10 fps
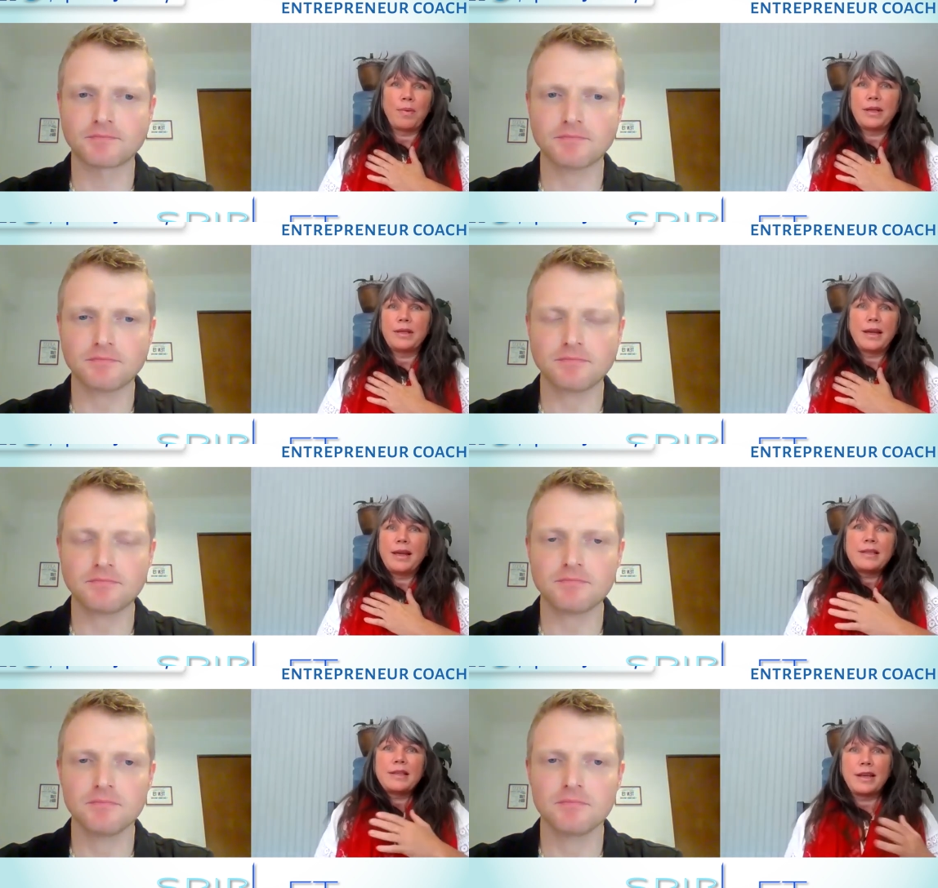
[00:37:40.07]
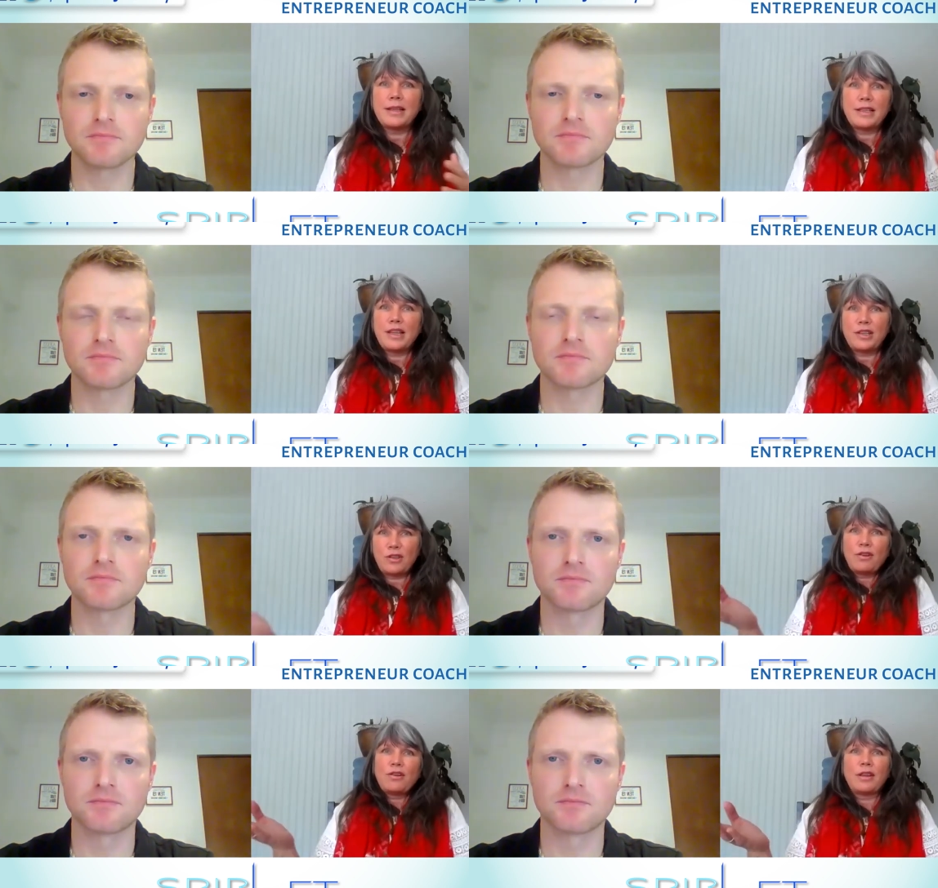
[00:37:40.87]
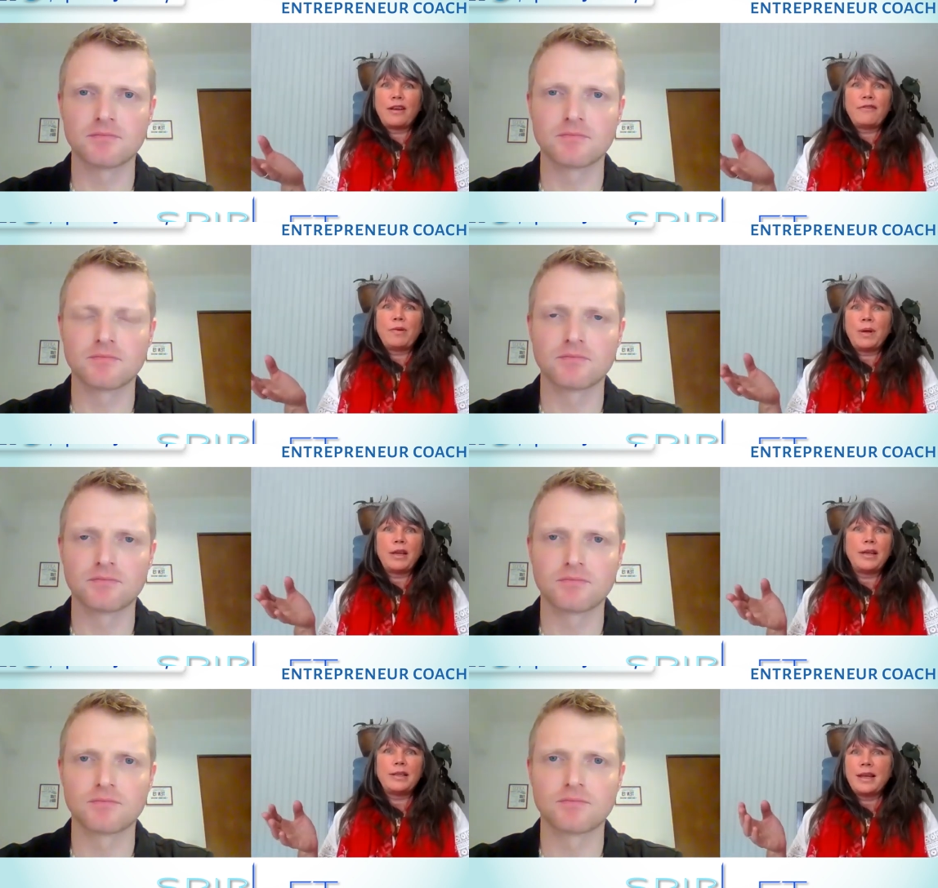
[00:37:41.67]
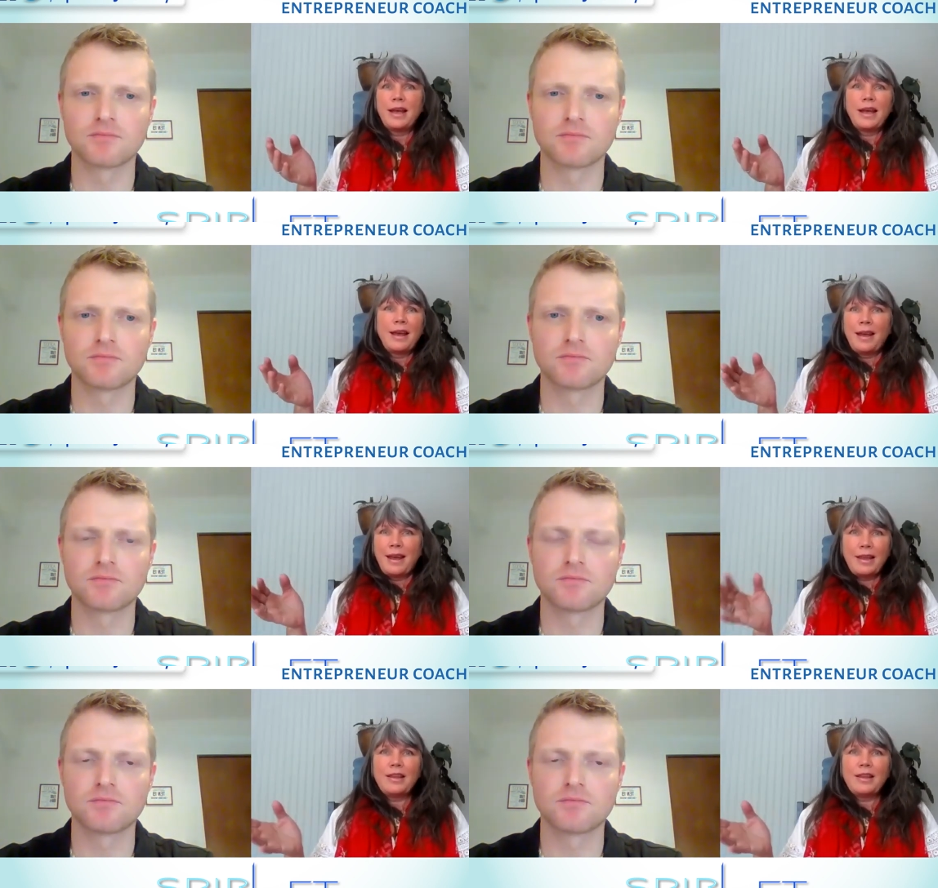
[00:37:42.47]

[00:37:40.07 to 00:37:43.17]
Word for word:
Speaker 1: It's it's it's the circle. Everybody's in the